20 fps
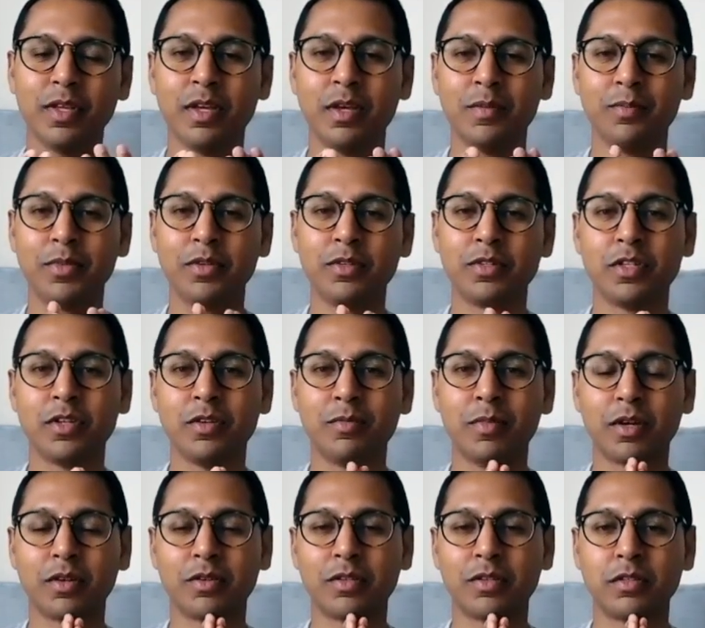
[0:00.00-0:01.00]
But you still
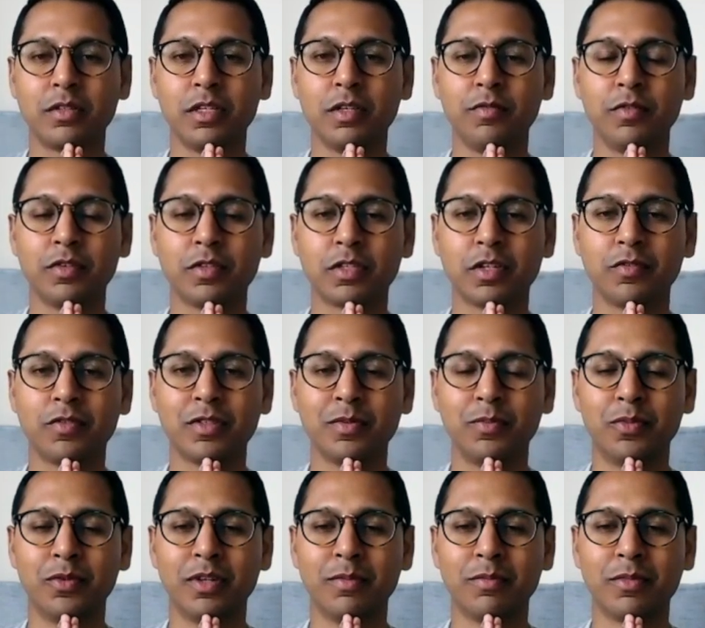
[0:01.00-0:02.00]
might conceive yourself as a
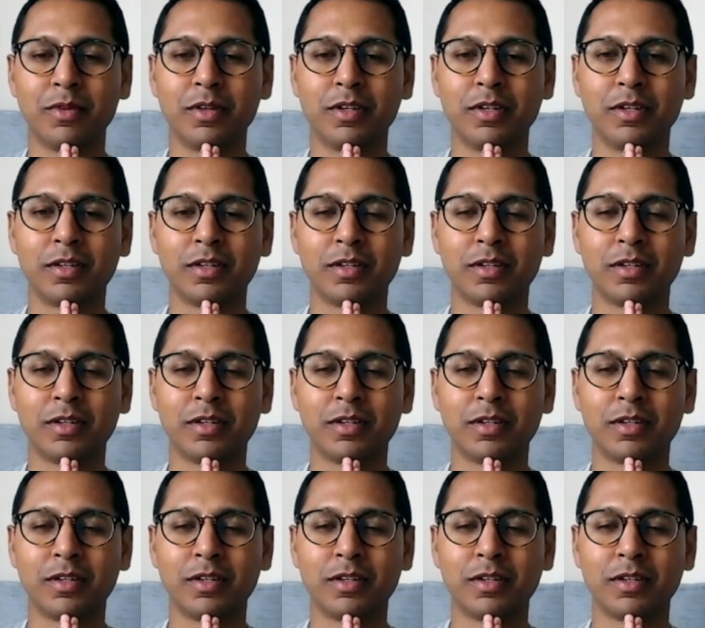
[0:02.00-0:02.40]
body mind.